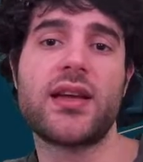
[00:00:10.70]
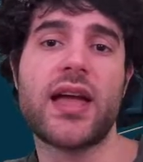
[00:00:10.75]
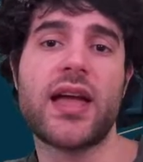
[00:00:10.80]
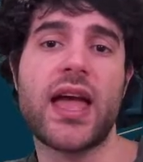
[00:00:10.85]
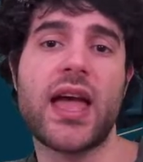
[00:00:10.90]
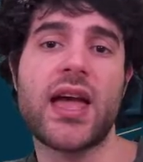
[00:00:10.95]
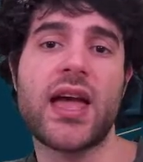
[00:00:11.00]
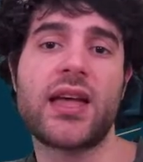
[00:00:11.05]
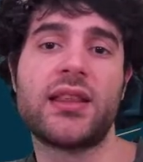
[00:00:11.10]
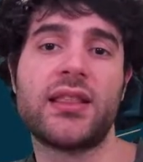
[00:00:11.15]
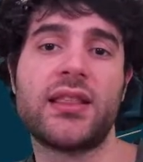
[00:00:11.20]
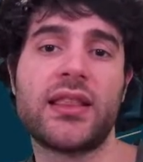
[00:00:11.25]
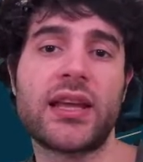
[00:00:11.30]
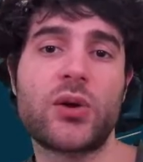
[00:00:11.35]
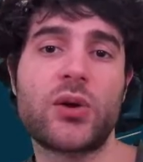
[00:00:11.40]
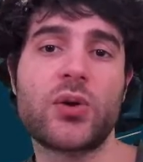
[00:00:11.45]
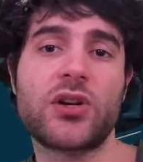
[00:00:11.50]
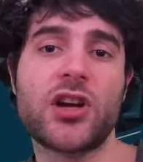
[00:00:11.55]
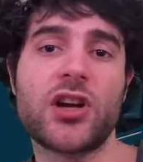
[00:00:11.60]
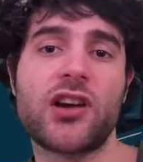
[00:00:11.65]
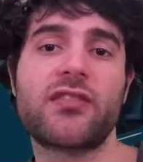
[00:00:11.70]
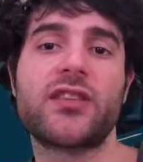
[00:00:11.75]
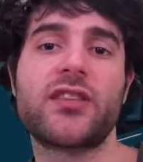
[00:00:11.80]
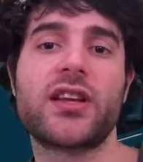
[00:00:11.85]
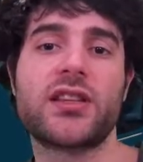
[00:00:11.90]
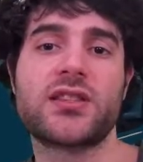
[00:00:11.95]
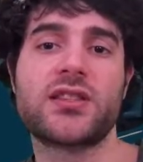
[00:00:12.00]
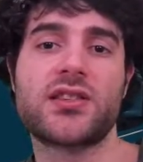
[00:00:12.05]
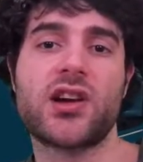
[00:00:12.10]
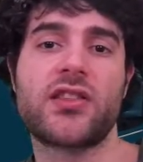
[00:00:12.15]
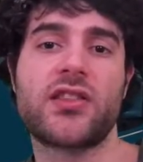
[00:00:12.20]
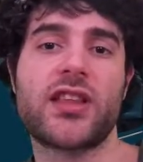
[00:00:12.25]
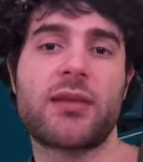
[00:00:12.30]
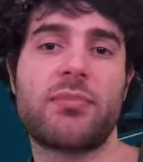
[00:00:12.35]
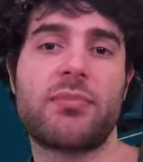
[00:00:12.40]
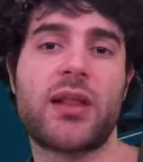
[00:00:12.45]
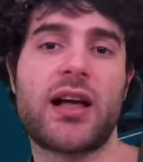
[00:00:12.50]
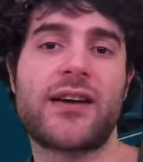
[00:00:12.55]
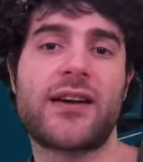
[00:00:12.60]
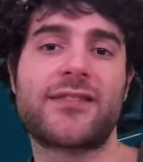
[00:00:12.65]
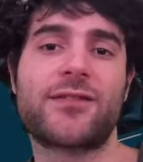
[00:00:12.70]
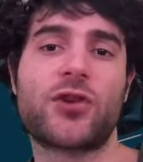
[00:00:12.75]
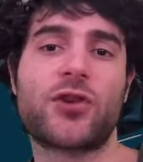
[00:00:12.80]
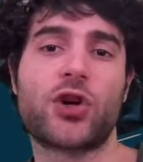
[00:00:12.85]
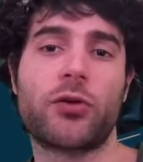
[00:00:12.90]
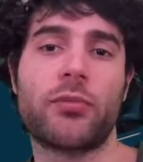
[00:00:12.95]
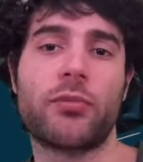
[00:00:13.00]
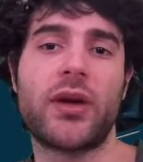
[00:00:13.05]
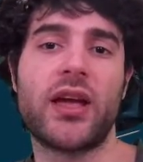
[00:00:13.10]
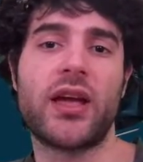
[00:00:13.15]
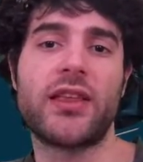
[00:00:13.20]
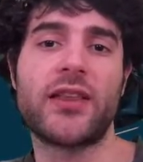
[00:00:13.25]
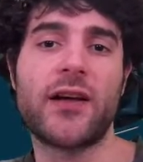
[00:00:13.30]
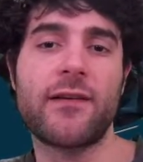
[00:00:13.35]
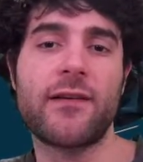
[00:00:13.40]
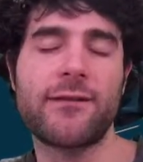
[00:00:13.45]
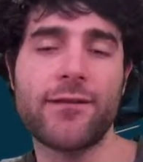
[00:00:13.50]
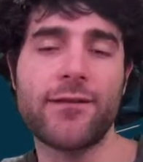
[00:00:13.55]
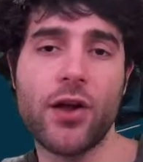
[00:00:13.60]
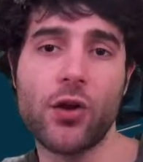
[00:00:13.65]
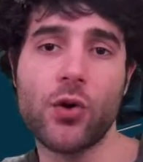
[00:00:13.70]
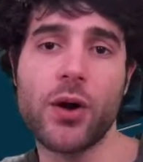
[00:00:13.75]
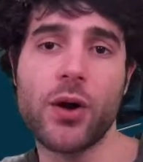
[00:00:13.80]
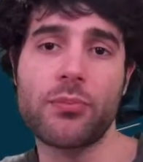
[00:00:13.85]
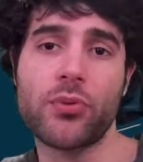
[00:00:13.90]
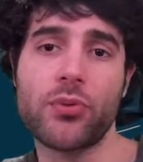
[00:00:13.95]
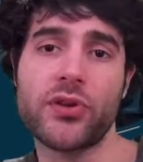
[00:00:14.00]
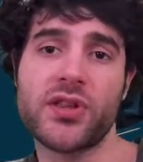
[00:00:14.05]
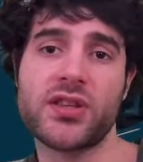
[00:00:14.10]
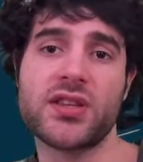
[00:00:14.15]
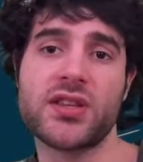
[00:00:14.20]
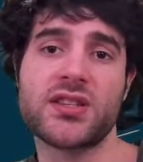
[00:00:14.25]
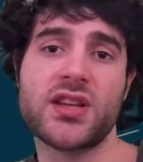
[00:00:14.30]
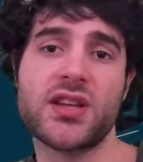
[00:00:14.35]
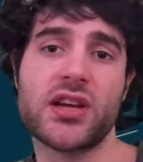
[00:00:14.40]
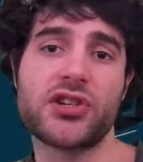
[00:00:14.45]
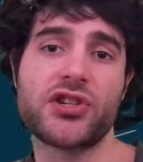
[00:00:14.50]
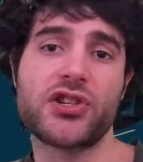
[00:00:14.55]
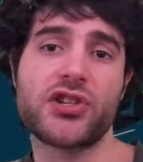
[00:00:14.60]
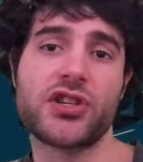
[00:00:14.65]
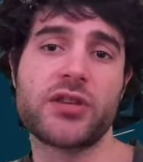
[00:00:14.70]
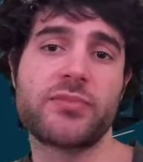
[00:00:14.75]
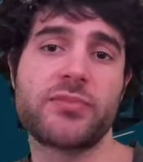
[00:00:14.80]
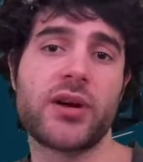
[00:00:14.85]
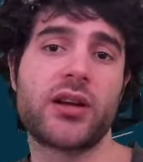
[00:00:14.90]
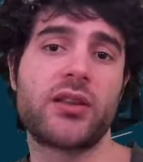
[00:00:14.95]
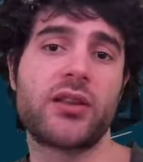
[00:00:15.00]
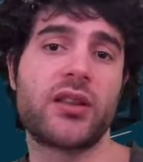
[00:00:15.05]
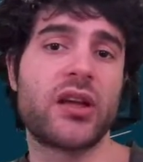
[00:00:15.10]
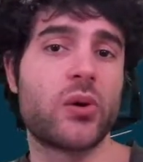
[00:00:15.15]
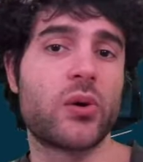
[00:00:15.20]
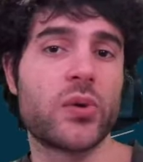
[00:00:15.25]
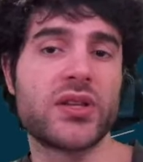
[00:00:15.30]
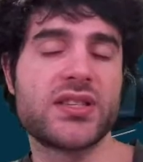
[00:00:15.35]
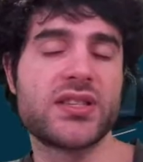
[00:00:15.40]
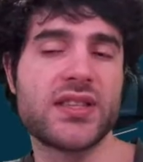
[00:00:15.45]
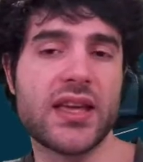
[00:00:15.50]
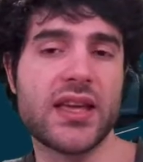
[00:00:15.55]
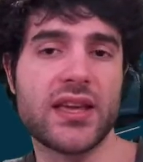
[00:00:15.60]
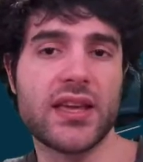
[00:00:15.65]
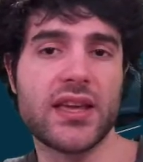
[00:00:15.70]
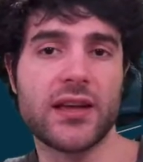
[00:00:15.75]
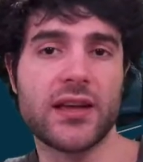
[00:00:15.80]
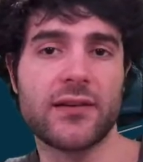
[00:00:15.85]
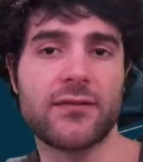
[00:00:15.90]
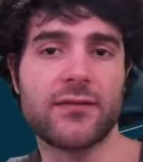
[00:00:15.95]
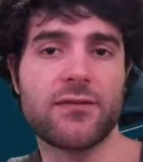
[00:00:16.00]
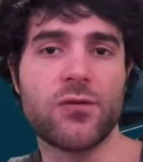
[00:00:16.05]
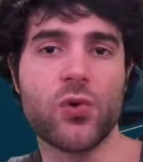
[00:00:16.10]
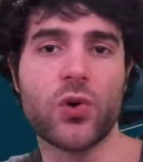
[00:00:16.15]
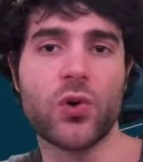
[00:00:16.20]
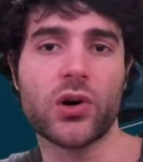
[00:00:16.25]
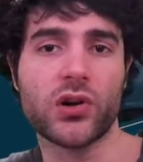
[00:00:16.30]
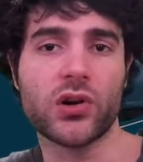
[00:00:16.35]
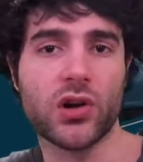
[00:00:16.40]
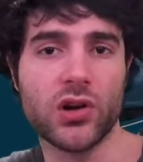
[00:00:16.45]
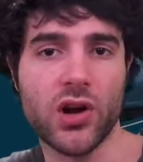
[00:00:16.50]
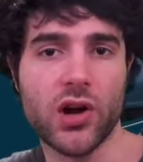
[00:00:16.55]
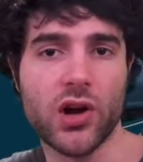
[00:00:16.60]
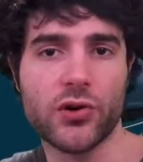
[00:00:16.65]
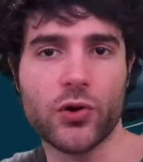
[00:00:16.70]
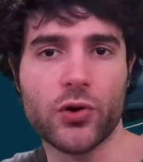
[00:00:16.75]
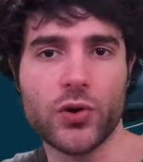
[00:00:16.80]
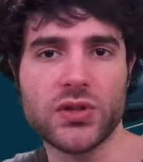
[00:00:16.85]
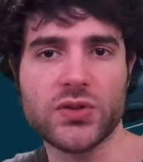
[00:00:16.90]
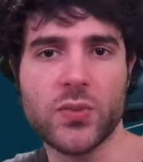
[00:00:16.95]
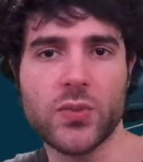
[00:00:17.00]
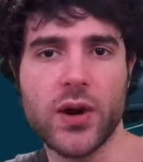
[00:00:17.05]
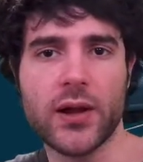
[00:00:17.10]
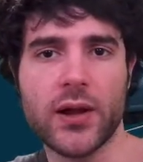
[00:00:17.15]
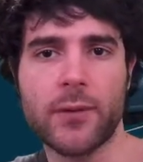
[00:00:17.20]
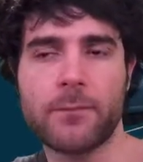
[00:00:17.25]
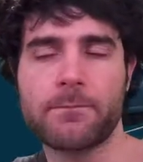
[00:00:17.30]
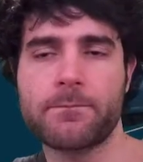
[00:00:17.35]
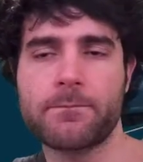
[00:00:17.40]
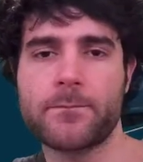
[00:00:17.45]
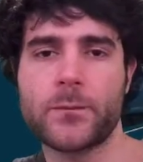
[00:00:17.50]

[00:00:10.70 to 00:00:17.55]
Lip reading: and liquid governance on that platform. And then I'll follow up with a discussion about liquid staking for Cardano as well.